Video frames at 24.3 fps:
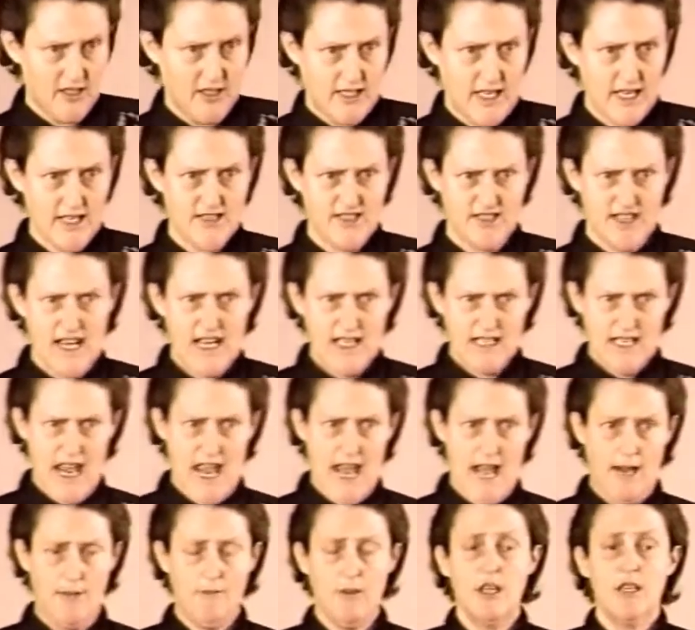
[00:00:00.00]
Kids need to
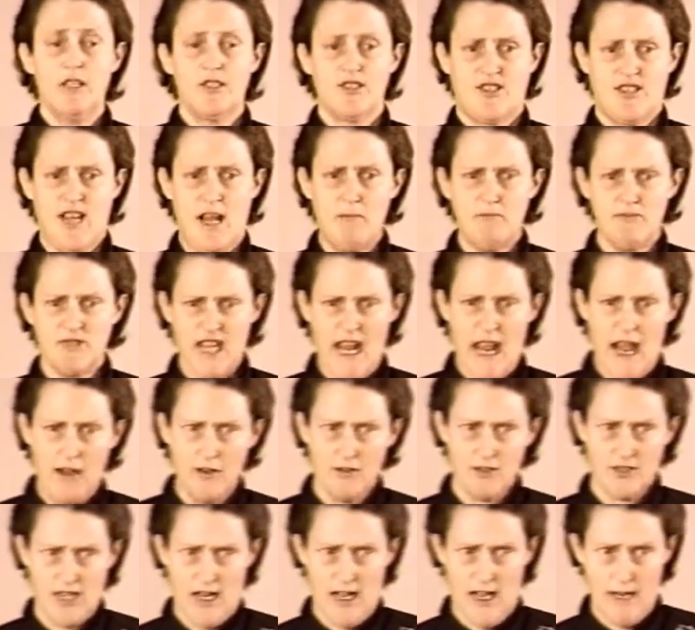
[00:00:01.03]
have some
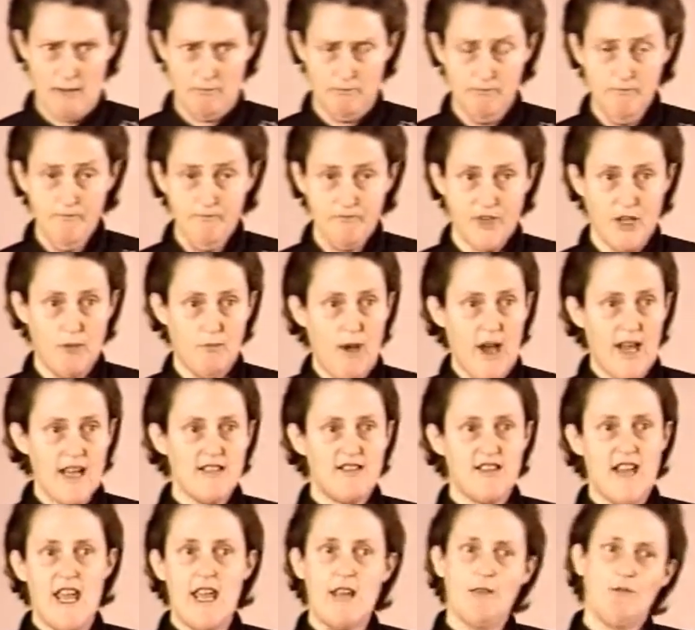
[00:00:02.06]
downtime.
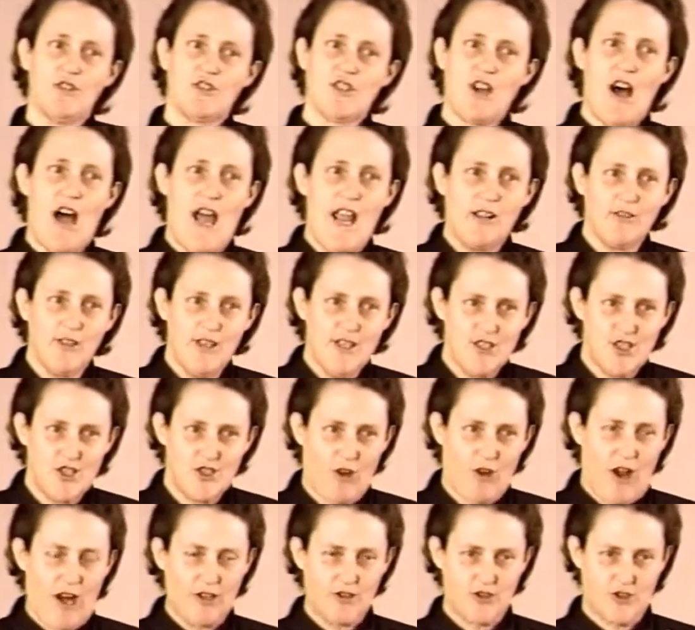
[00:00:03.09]
My day was highly
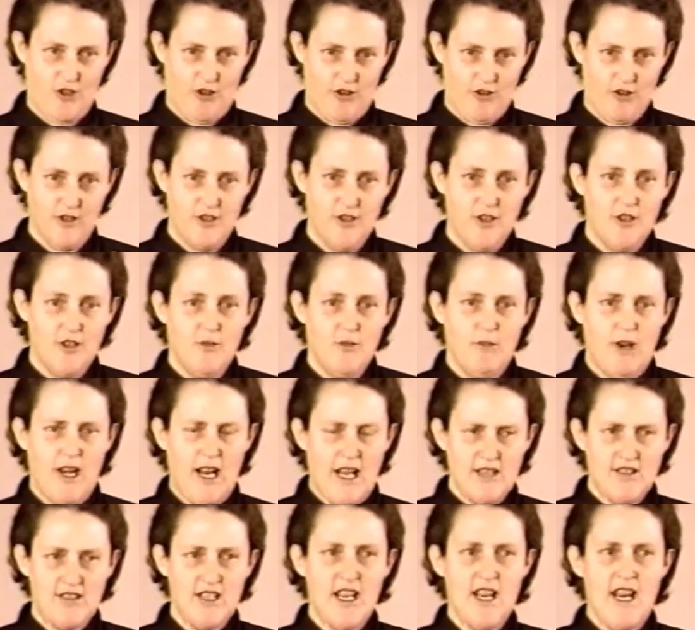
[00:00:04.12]
structured, but
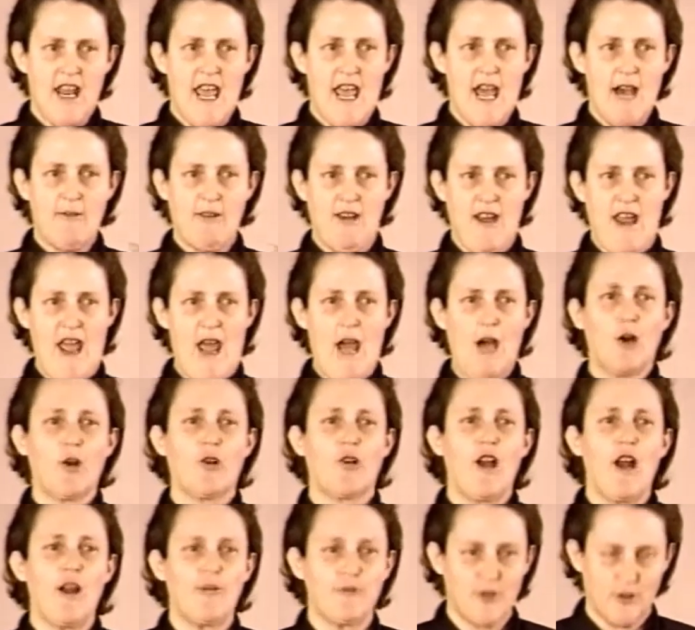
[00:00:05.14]
I did have an
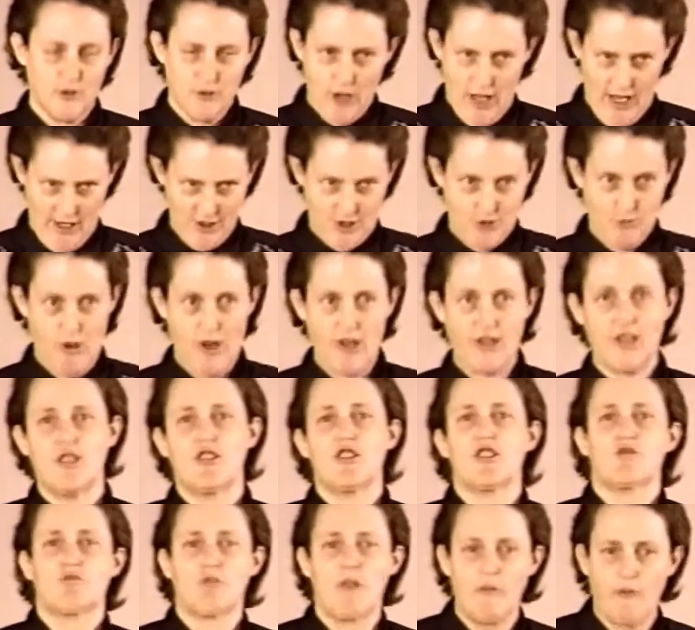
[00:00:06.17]
hour after lunch where I could
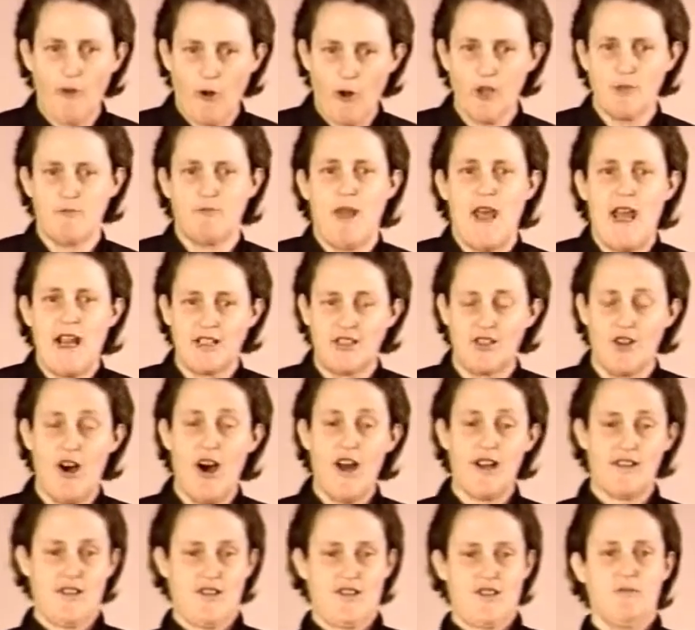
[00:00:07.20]
just revert back to
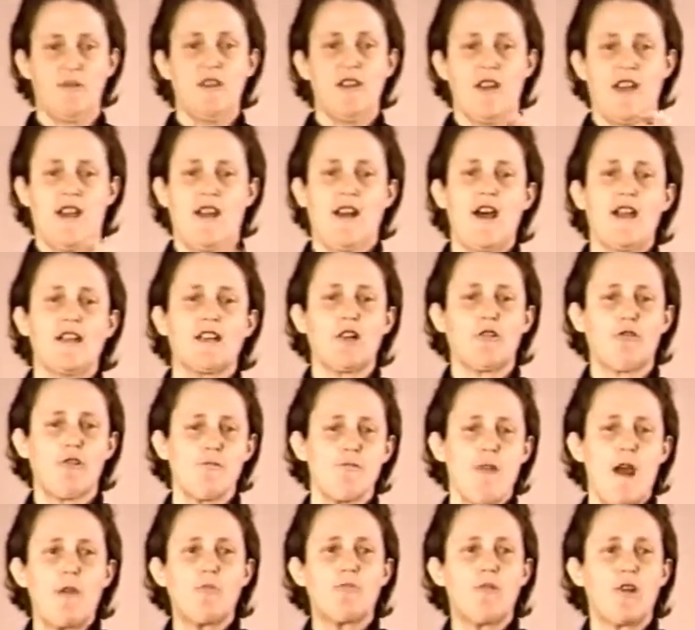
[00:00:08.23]
autism. And I can
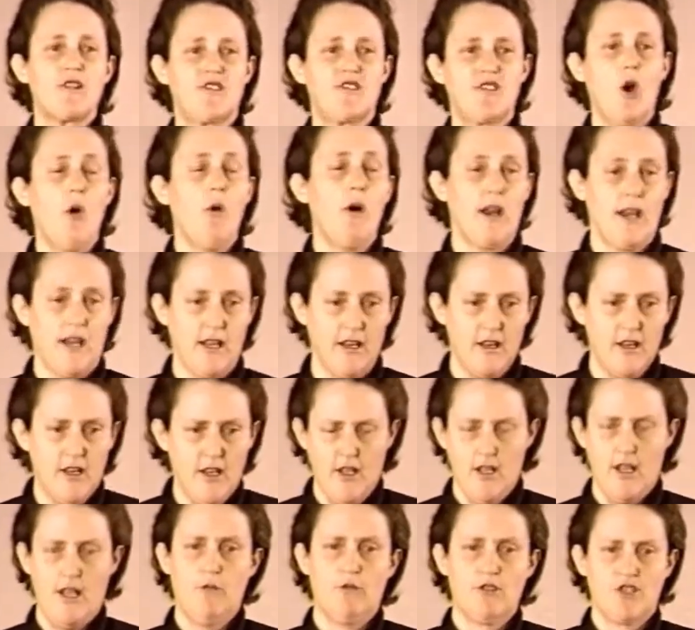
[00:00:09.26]
remember doing it.
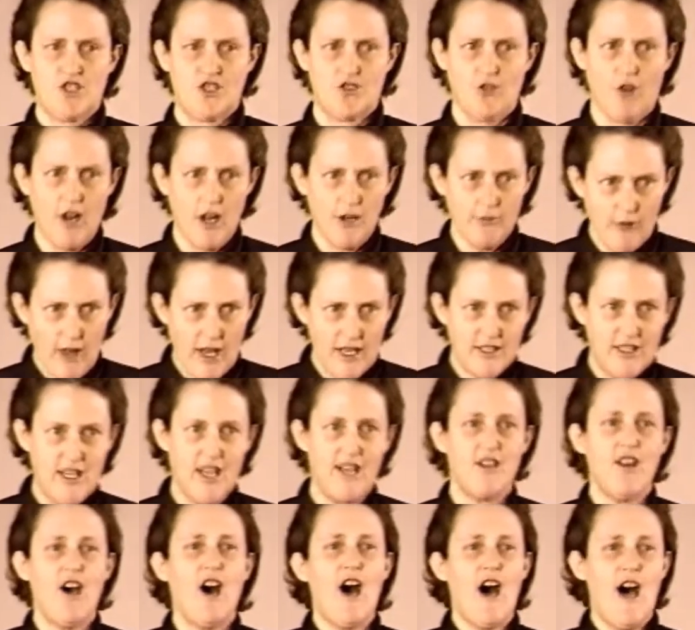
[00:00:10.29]
It was sort of like
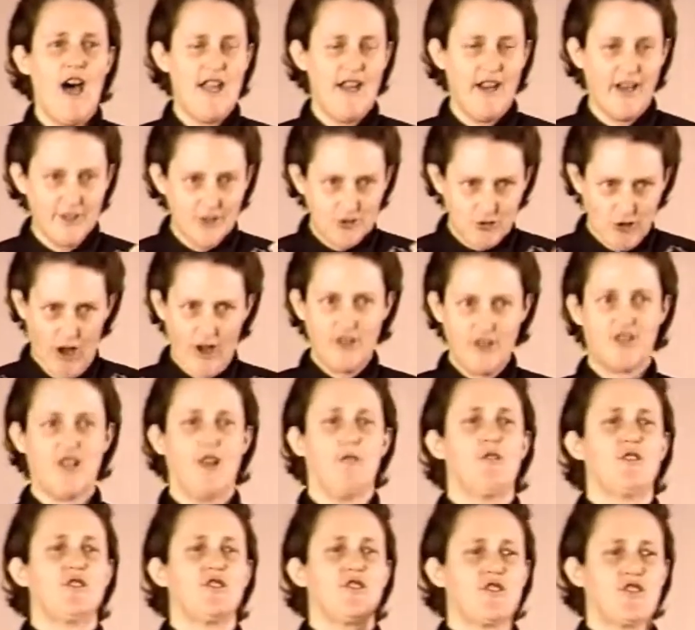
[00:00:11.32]
getting high on drugs. I
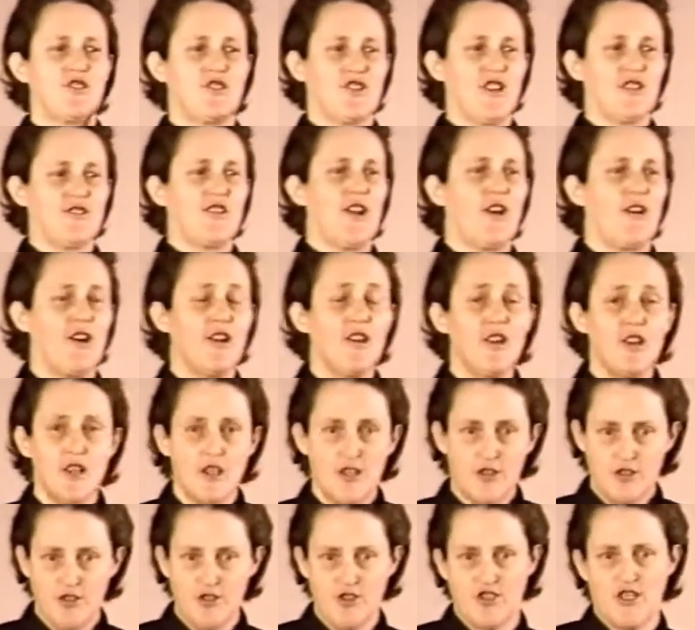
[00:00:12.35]
would just sit there
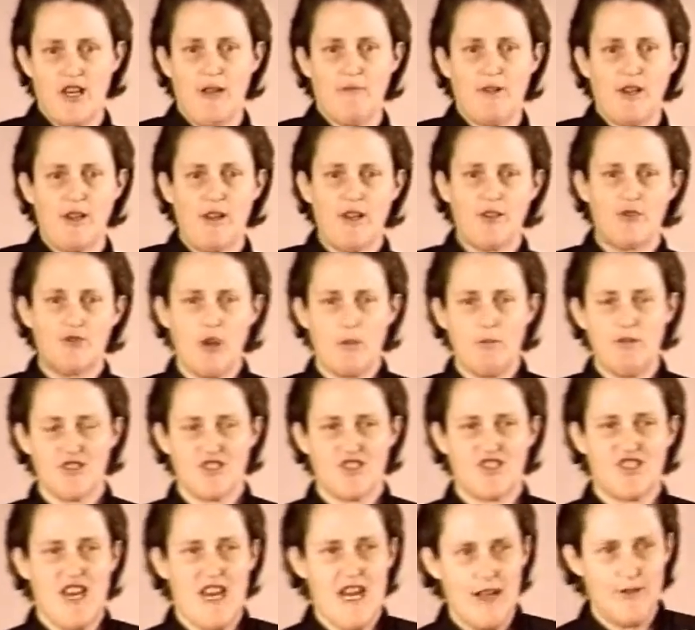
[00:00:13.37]
and do something like dribble
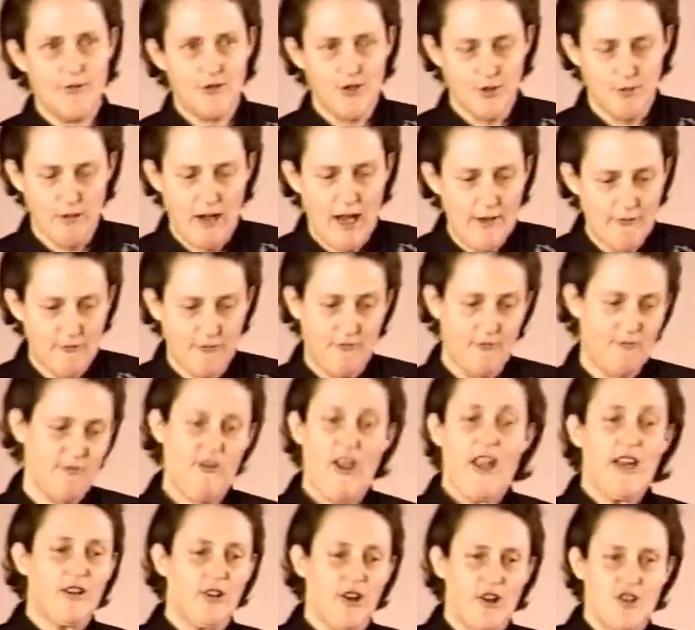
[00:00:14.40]
sand through my
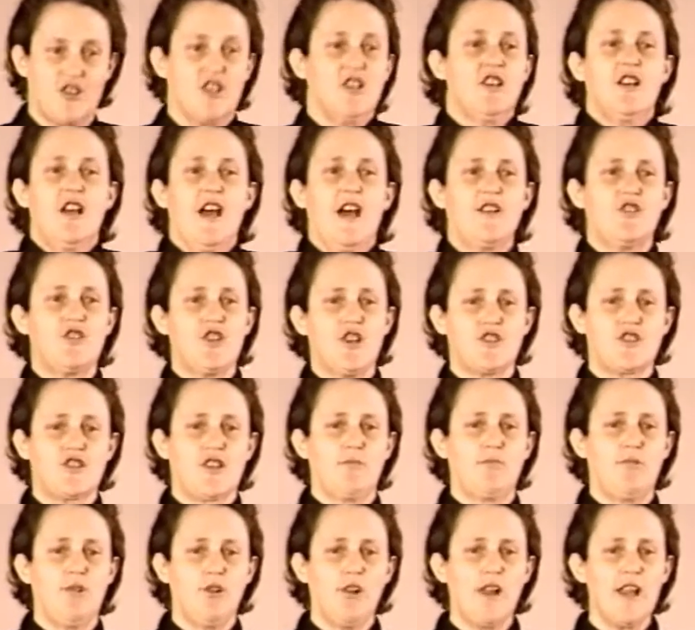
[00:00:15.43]
fingers and just
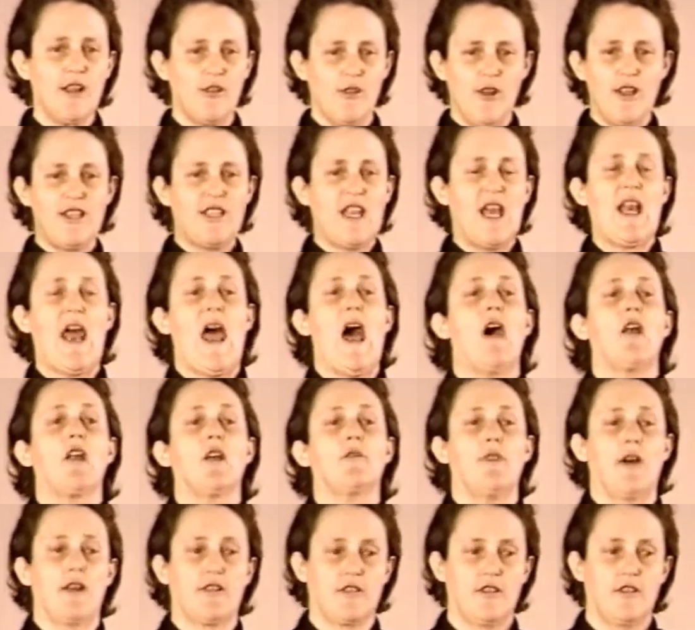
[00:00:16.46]
completely get out
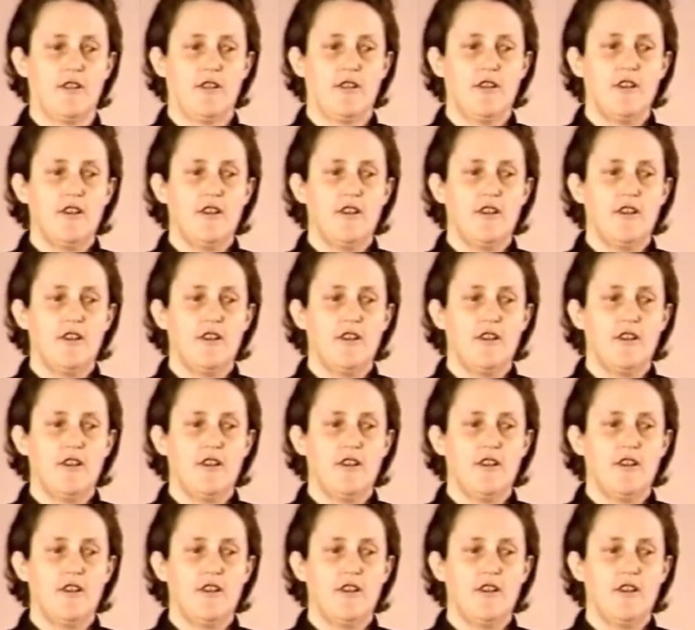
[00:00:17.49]
of it.